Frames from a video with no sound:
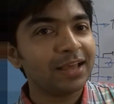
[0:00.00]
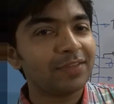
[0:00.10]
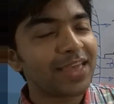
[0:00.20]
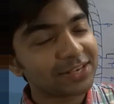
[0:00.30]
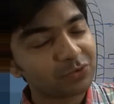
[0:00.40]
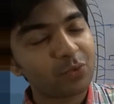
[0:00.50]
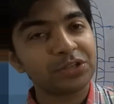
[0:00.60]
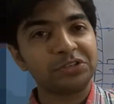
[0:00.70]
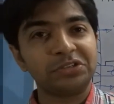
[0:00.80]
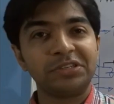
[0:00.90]
Thanks for
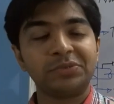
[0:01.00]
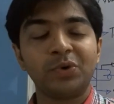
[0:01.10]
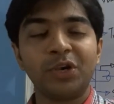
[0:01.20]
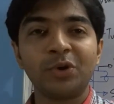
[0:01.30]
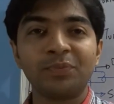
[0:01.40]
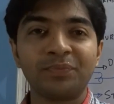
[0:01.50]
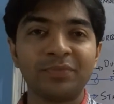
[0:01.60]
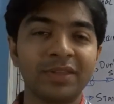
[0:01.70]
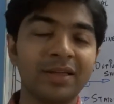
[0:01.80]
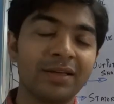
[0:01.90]
watching this video.
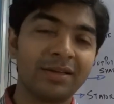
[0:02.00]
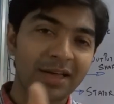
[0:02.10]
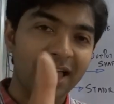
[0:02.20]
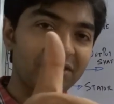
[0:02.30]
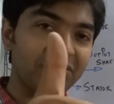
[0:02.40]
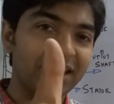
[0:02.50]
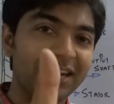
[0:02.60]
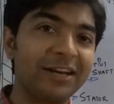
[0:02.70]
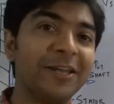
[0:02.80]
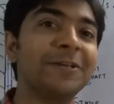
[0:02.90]
Have a great
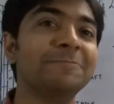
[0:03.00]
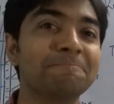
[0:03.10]
learning.